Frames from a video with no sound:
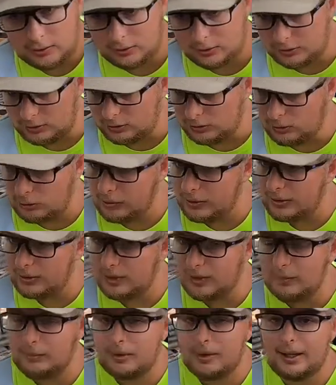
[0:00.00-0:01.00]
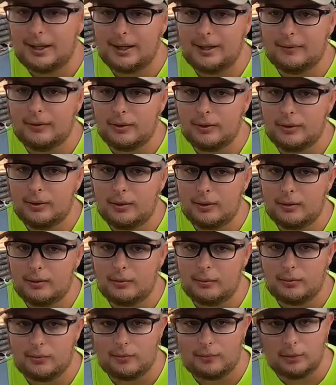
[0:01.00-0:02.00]
just a quick tip that I have
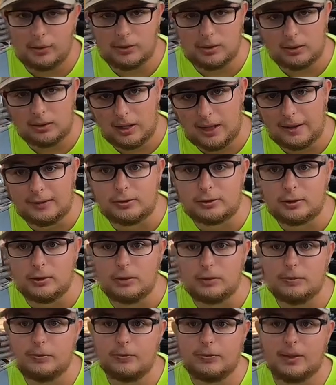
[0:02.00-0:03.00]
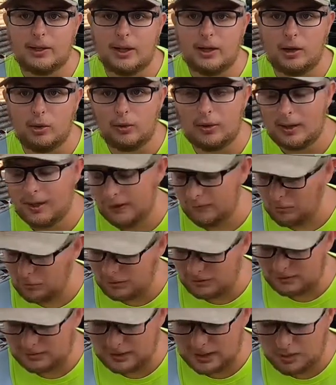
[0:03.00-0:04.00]
learned with the live scope. I know
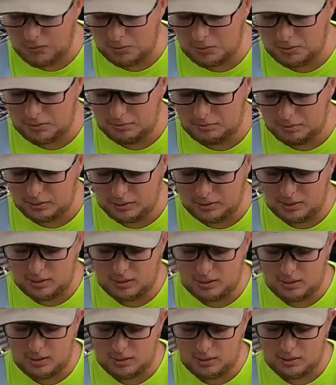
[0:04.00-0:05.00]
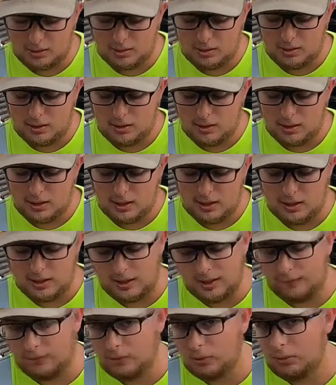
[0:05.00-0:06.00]
everybody's got one, but
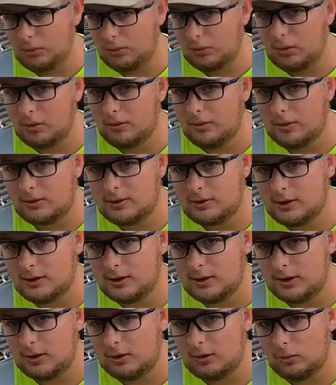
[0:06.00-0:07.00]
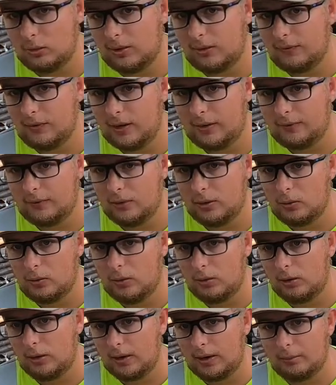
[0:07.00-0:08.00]
if you throw this jig in 25 foot of
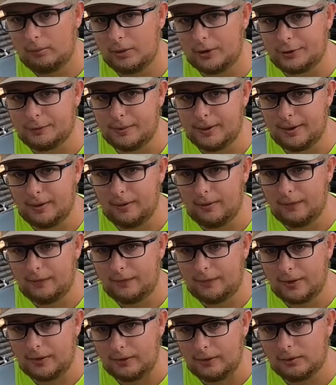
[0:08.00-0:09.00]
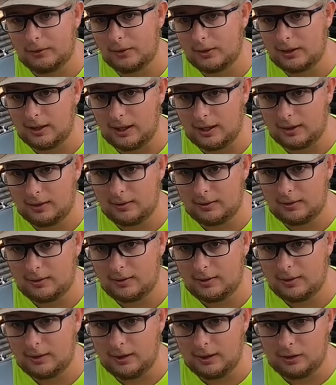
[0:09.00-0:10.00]
water at a brush pile and you look at it
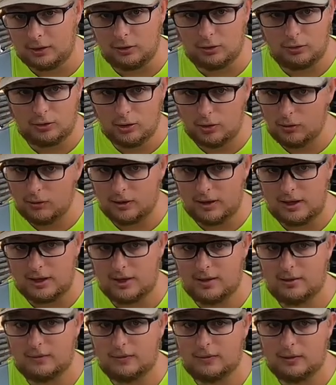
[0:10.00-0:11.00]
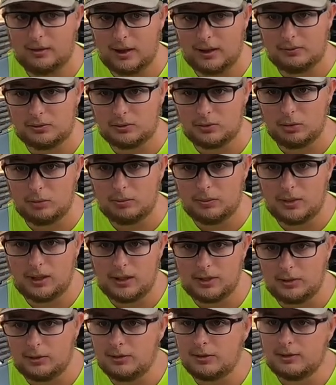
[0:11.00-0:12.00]
and you don't have live scope
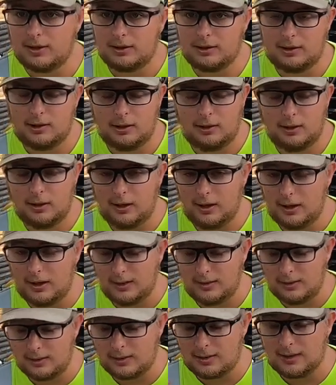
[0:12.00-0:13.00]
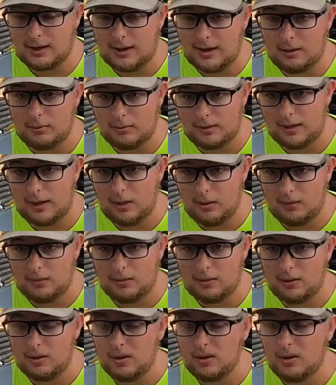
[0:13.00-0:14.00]
and you sit there and just count down